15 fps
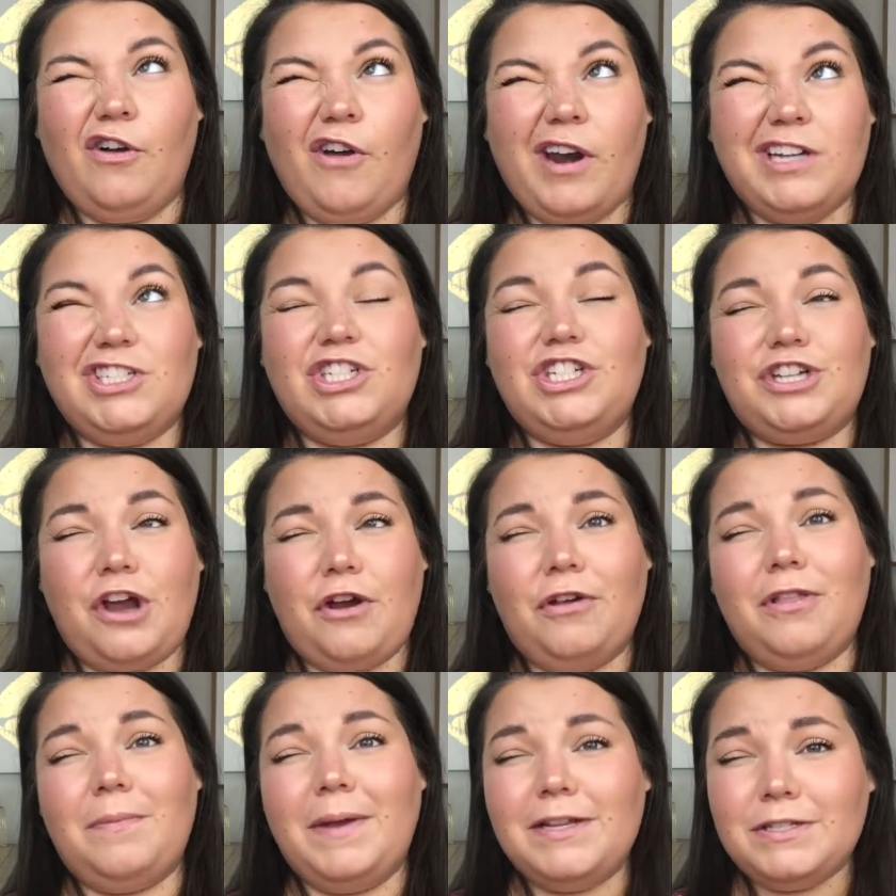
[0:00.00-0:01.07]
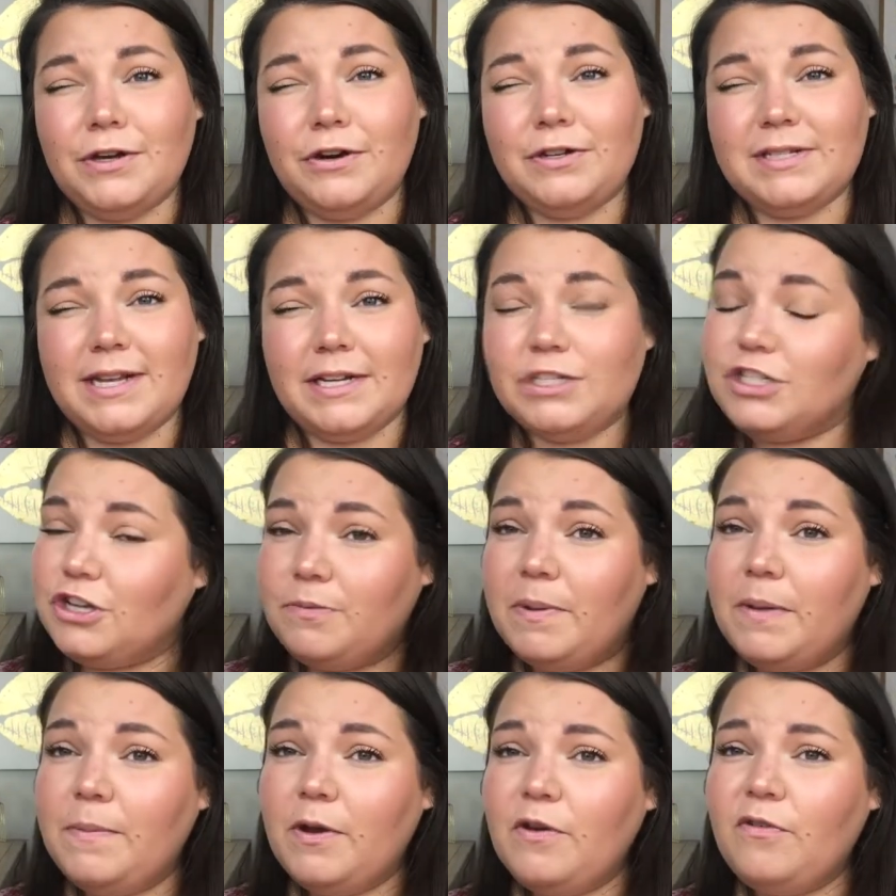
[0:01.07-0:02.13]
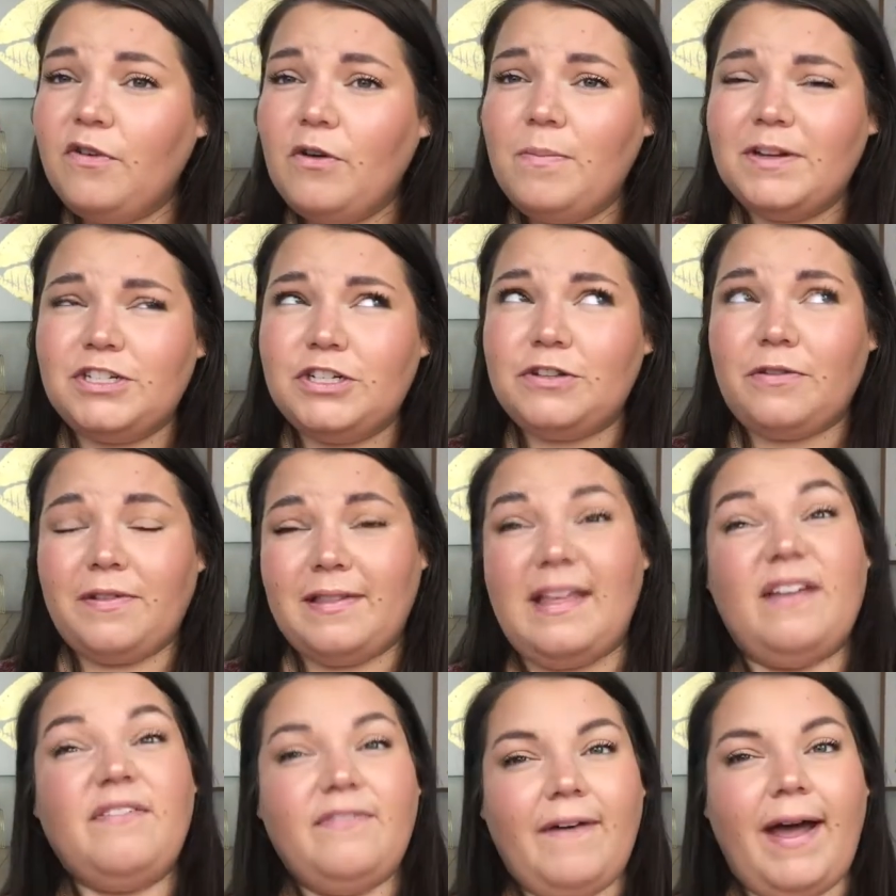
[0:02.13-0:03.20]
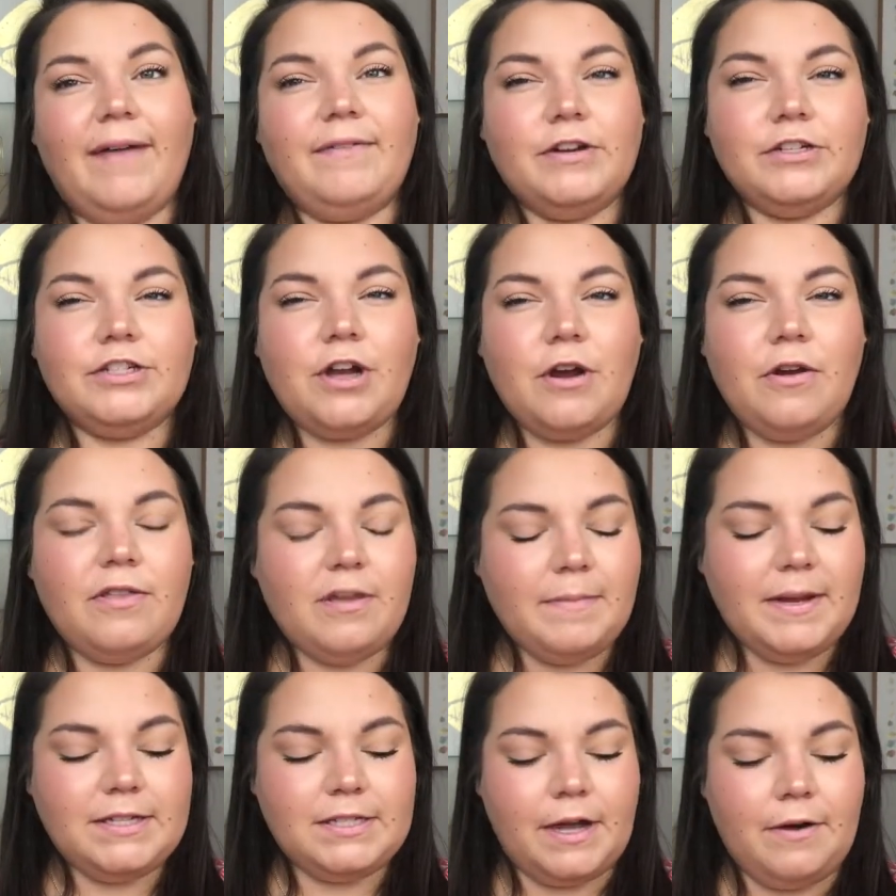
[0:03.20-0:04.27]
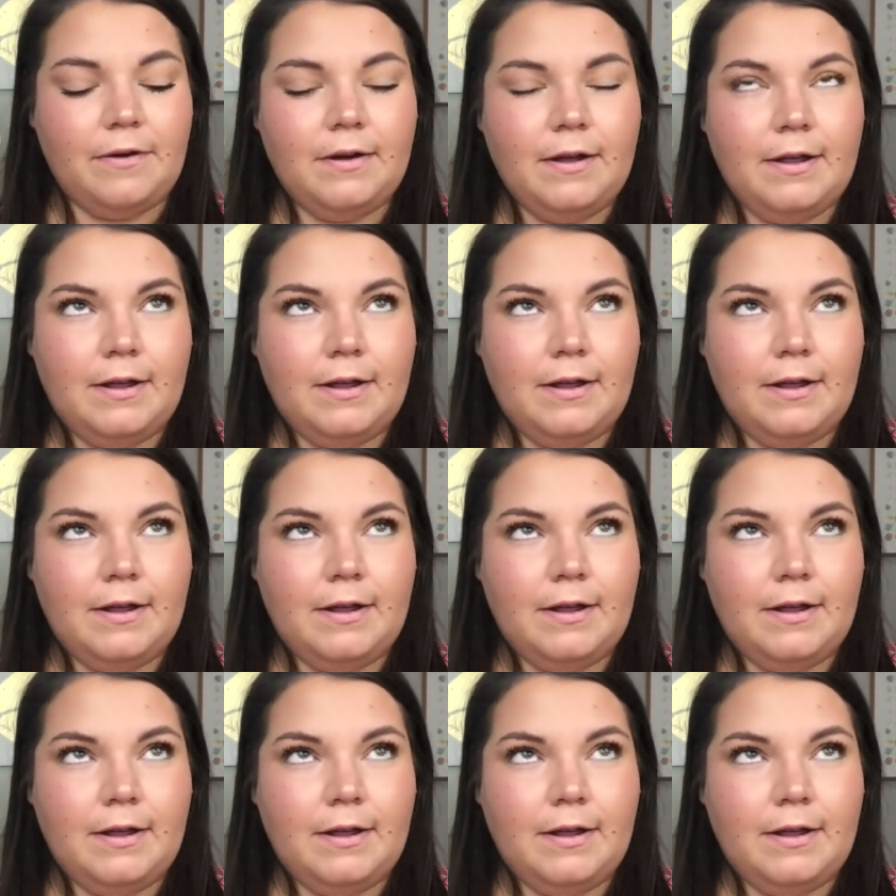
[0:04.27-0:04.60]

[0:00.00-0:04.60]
Granted, she's younger than me, so her skin should be beautiful, but she's only like five years younger than me, so,